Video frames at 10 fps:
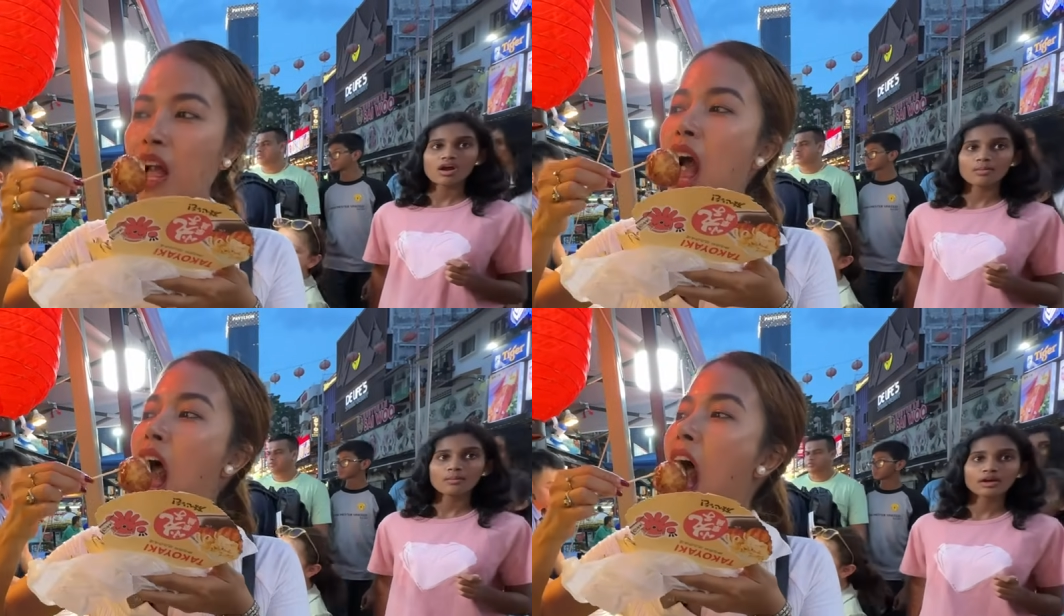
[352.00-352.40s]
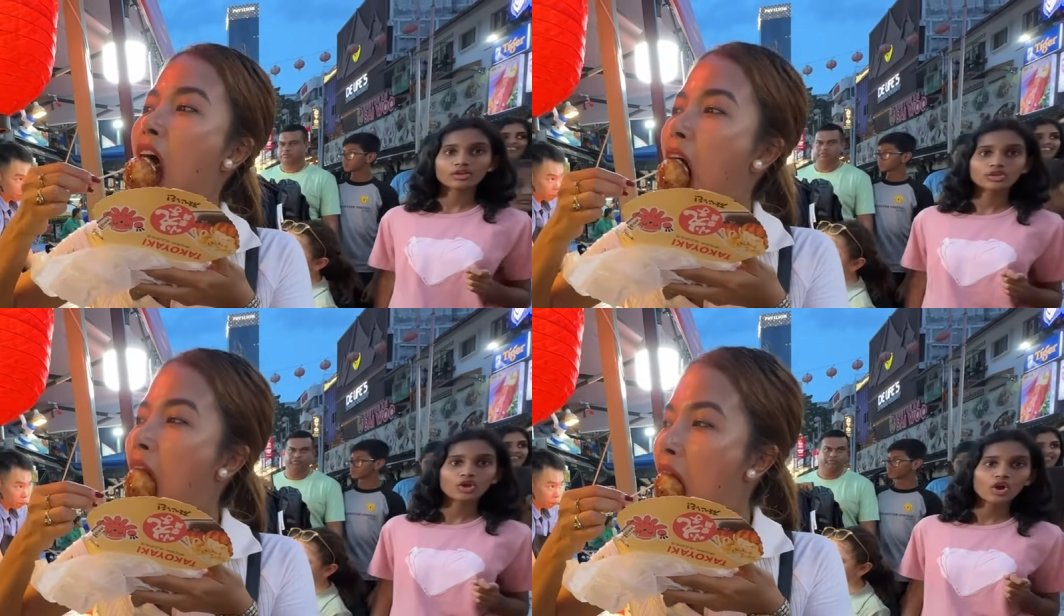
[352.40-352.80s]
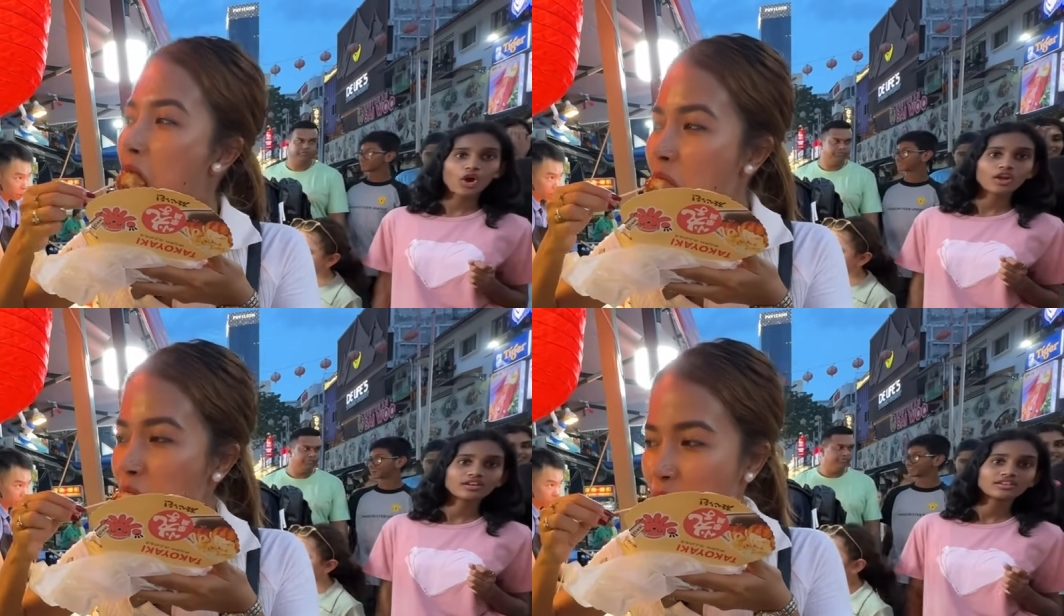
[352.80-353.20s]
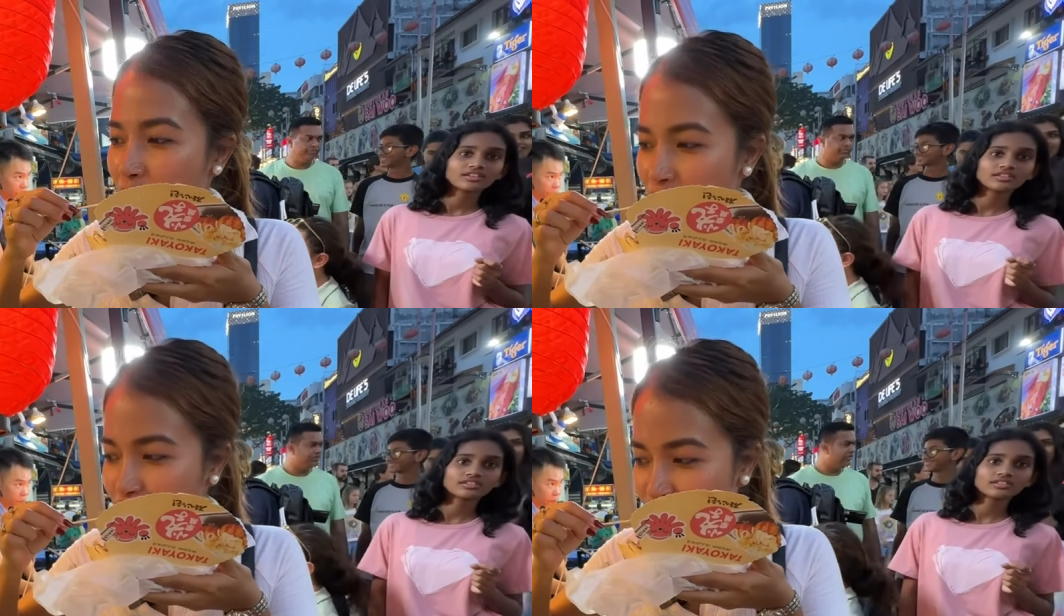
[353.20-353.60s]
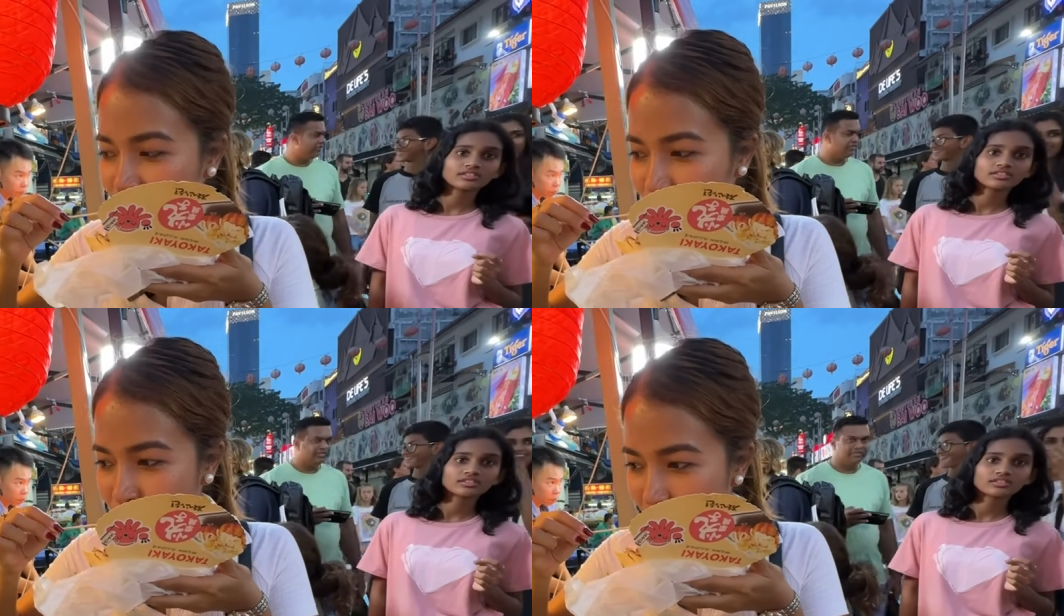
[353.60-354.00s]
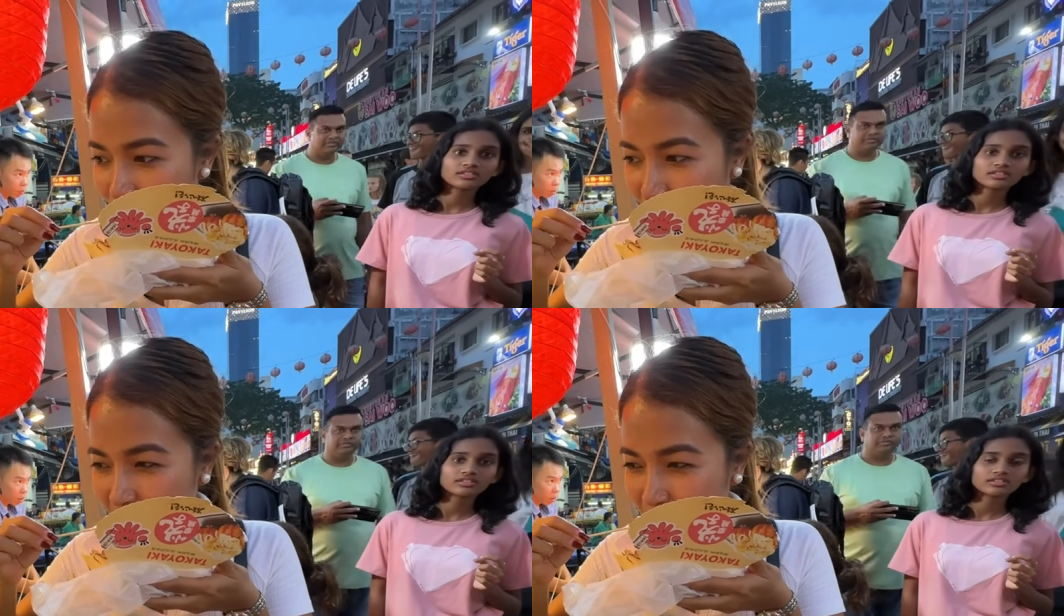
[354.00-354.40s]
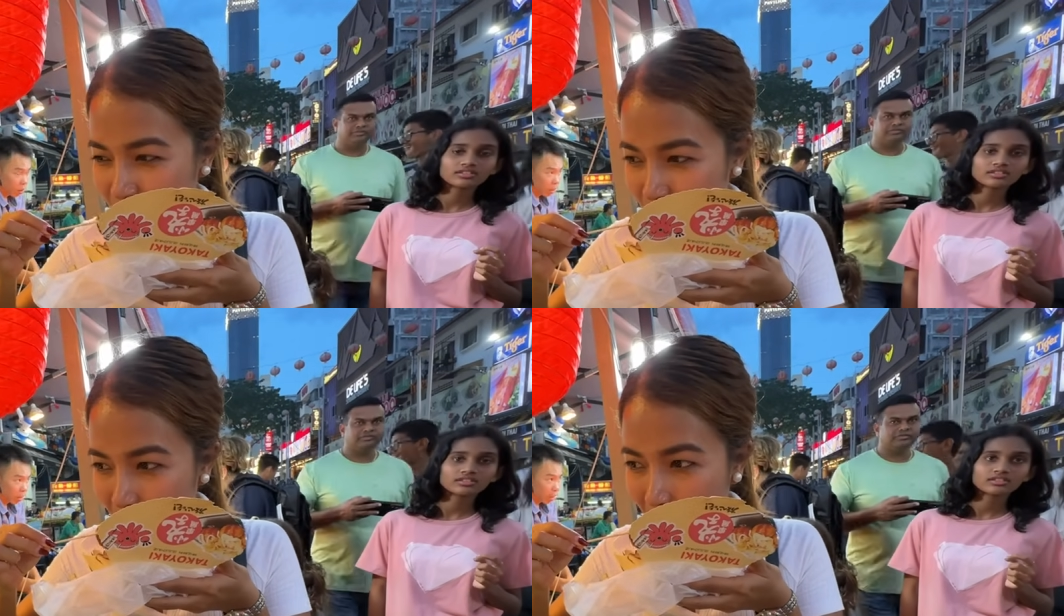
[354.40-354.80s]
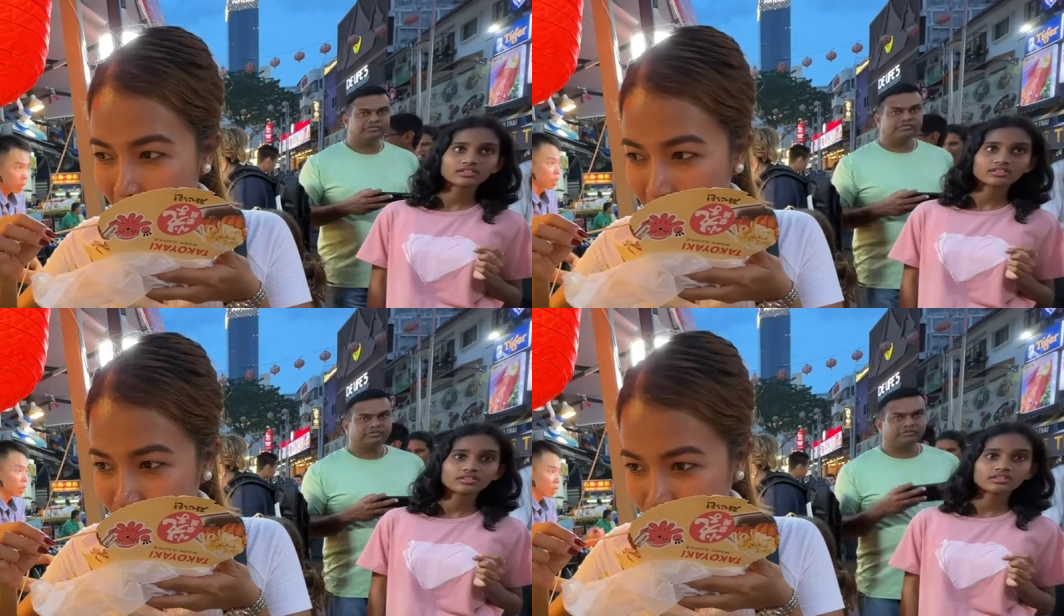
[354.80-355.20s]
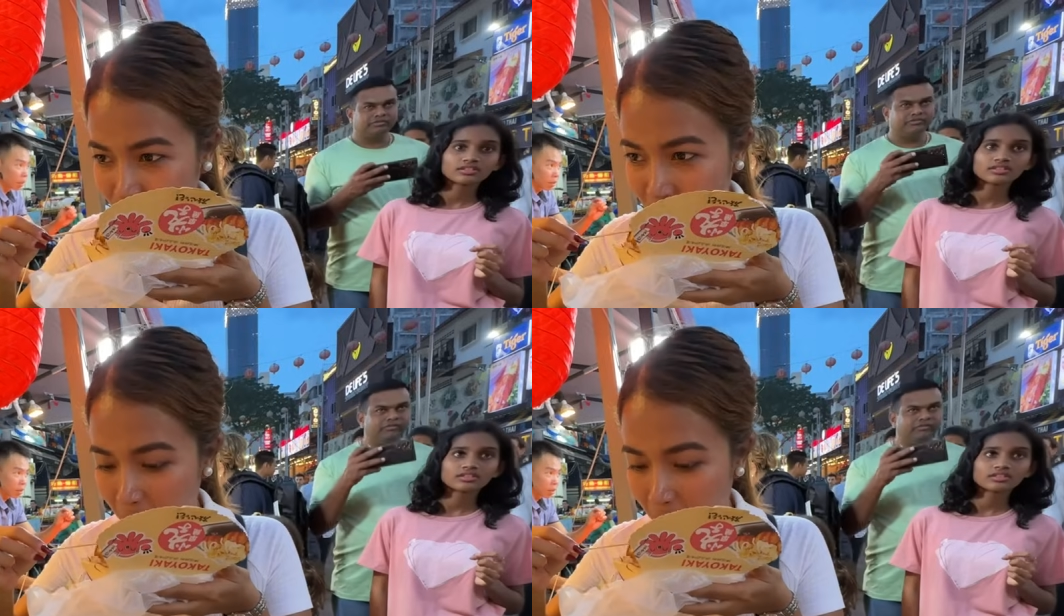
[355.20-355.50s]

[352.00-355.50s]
(no one is talking)